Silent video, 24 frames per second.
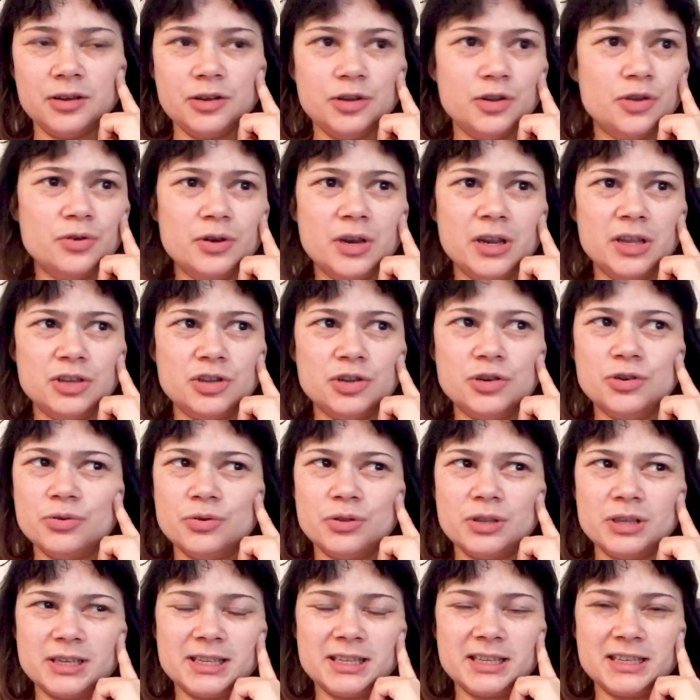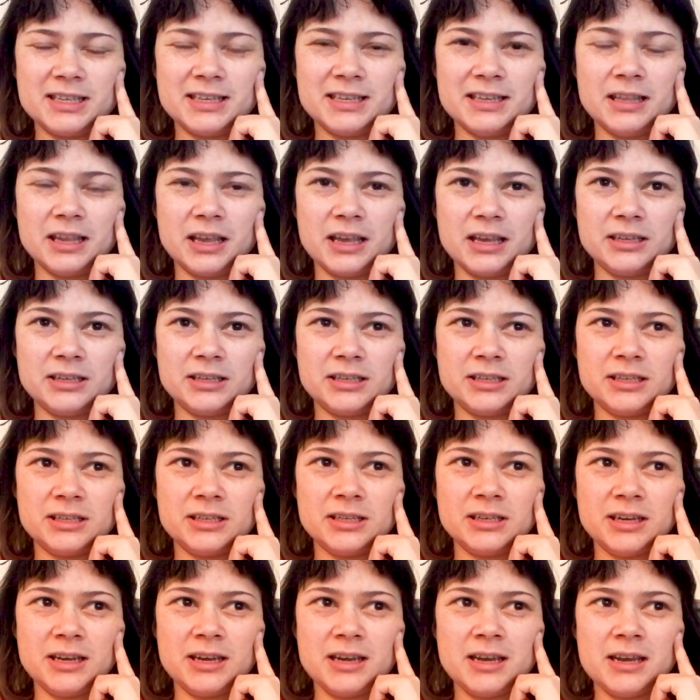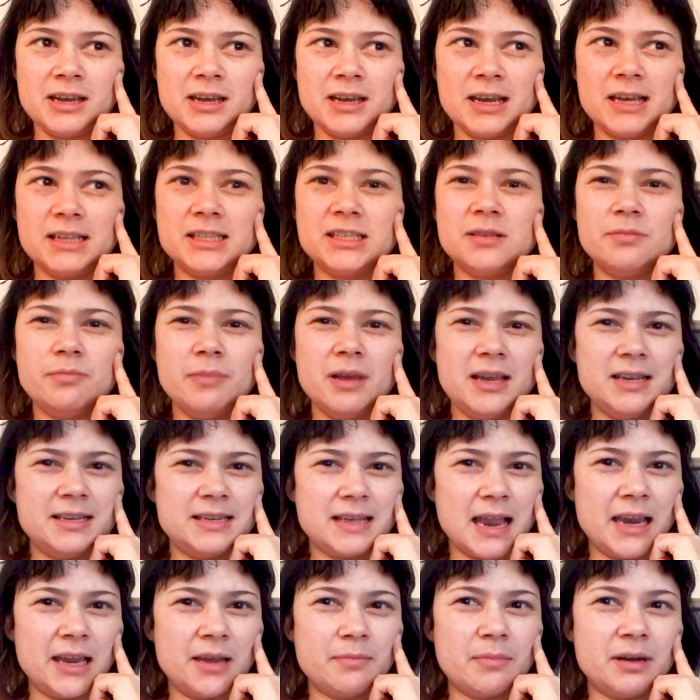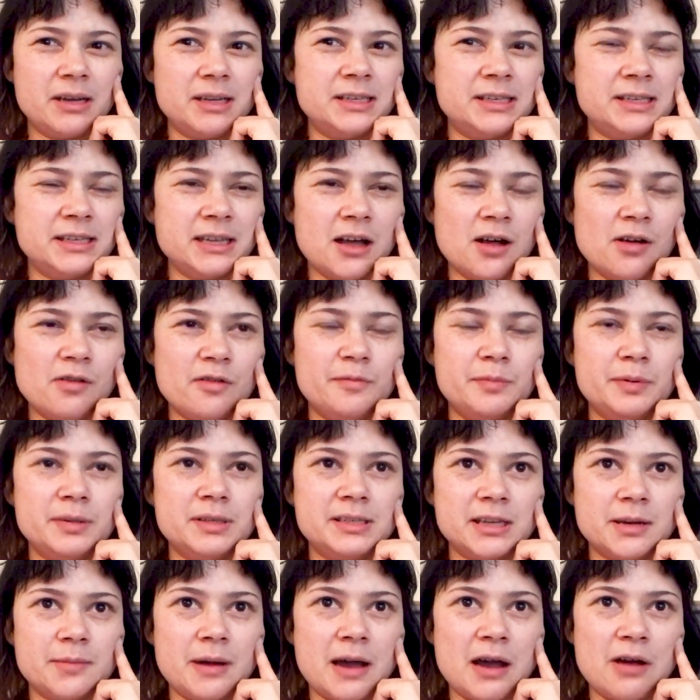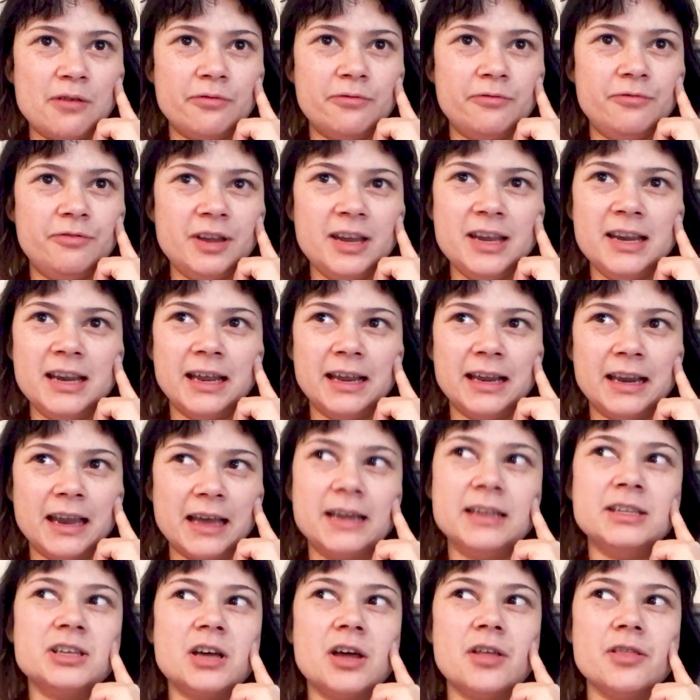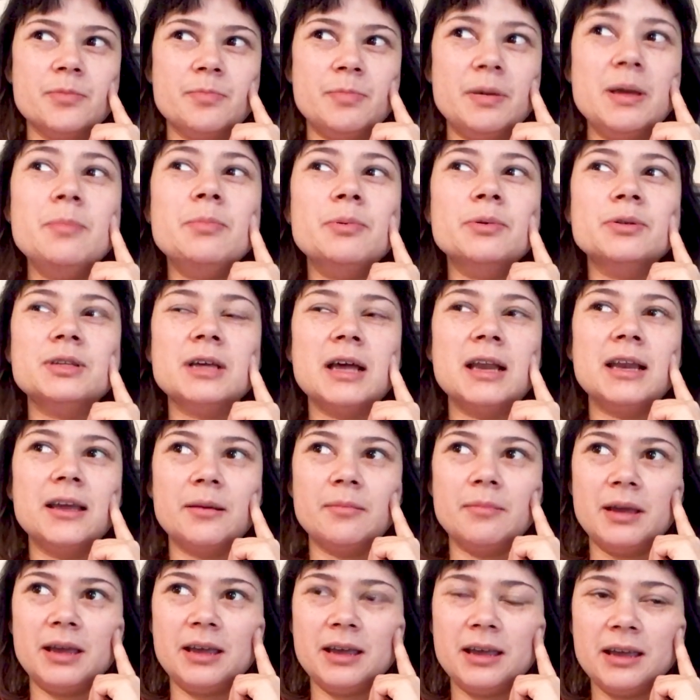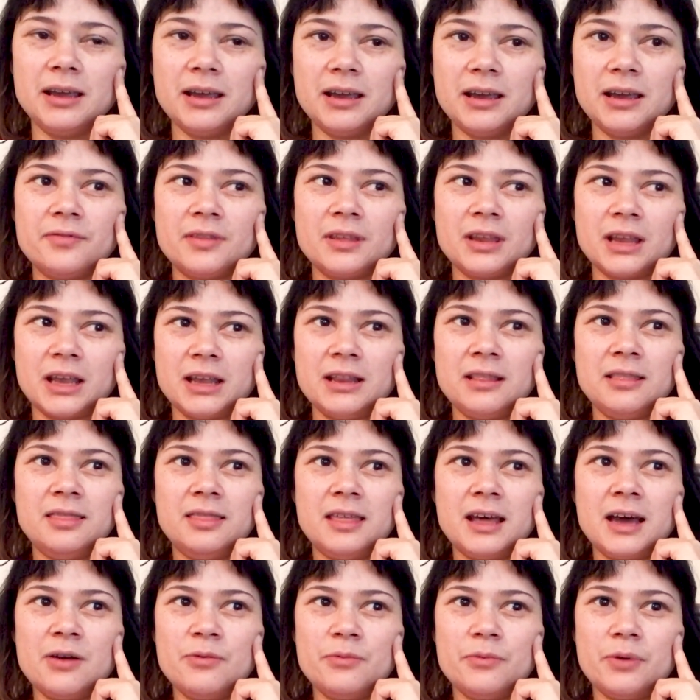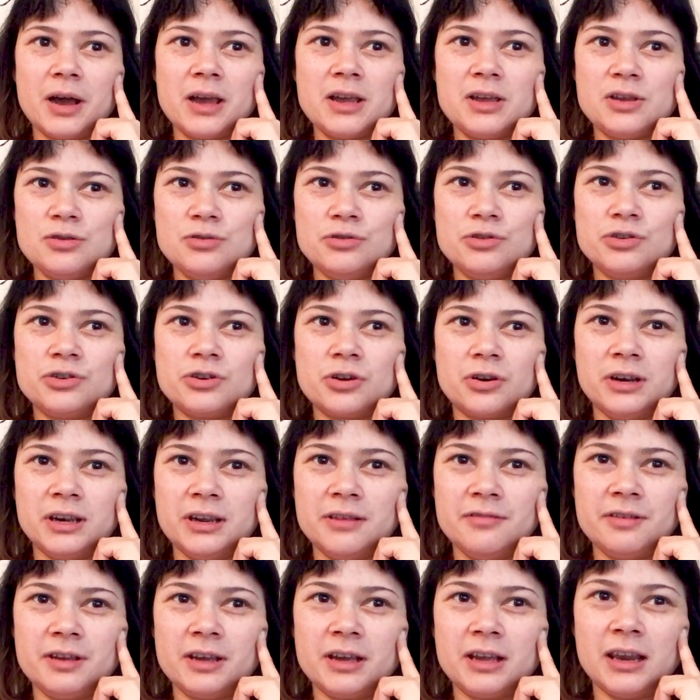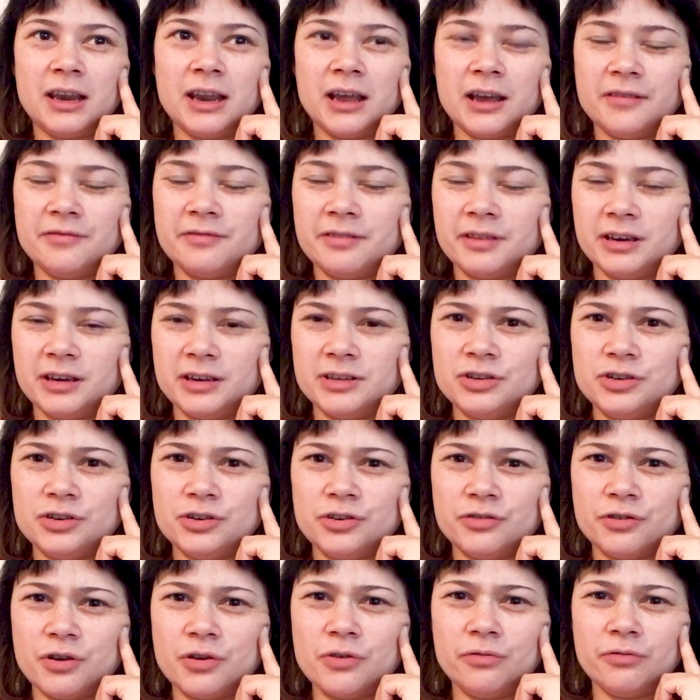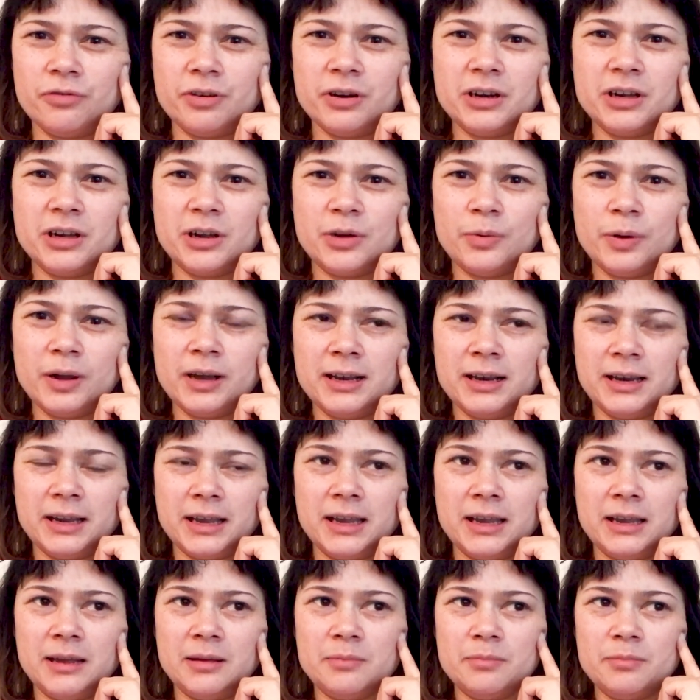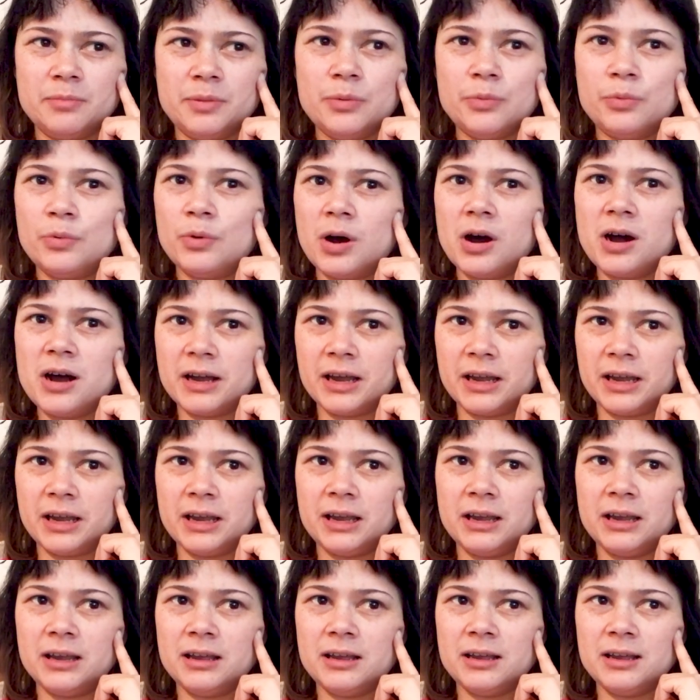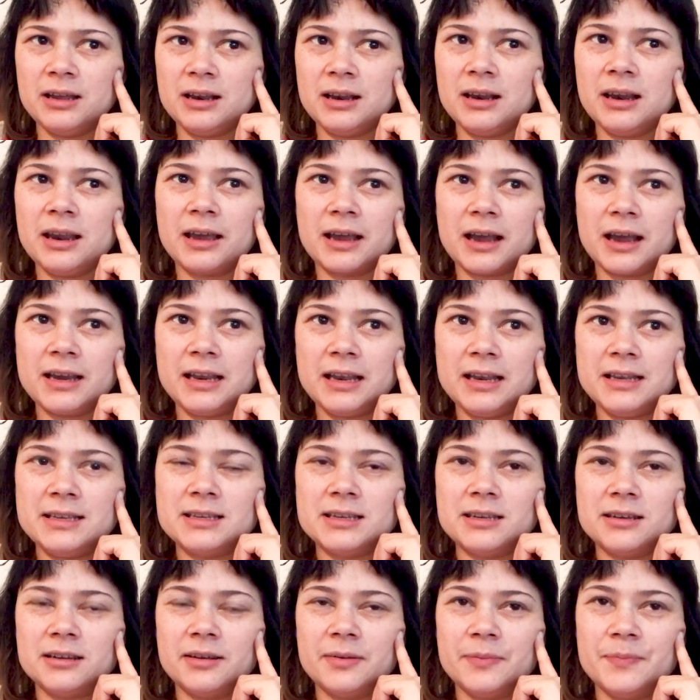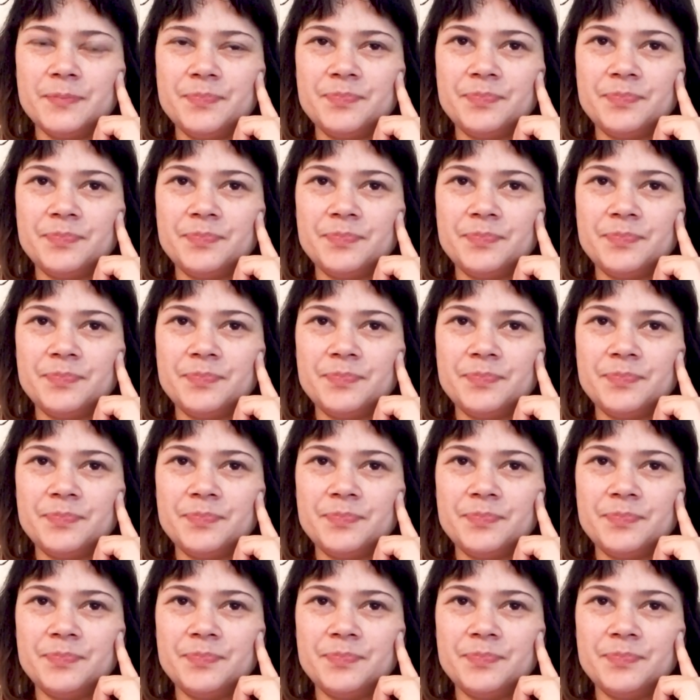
you need to do this, this, and this. It's me telling myself, but somehow feeling like it's other people telling me. And that way you start living a life that isn't your own very quickly. But why? Like, I need to,